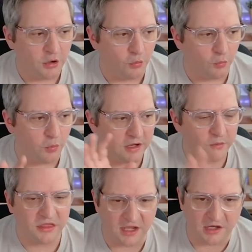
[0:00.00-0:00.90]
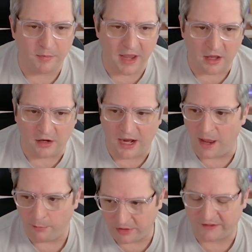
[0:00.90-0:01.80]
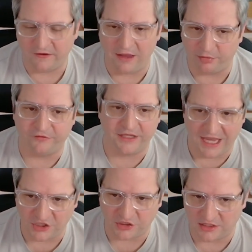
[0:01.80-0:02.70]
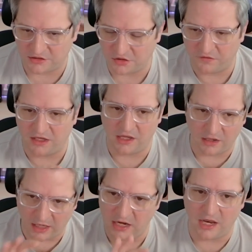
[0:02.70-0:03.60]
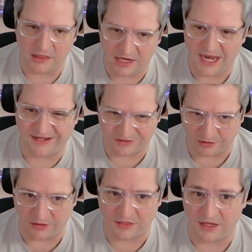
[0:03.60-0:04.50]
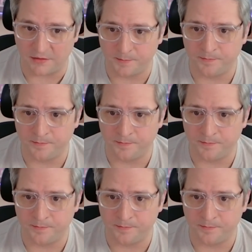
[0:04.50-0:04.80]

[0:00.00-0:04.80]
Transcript: Where do we think about amplification as sort of the next sort of thing?